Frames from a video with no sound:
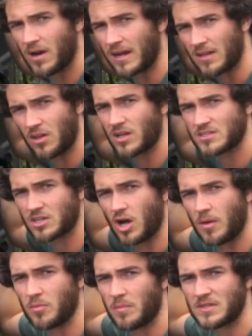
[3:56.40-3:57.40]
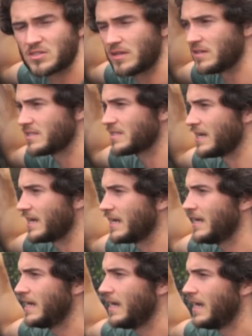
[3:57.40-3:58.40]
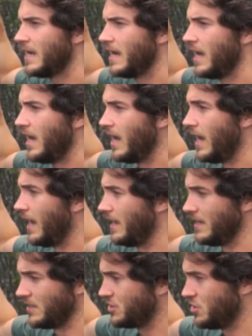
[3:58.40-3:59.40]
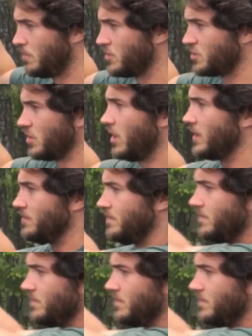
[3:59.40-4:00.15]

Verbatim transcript: I get lots of compliments on this thing, and it's super solid.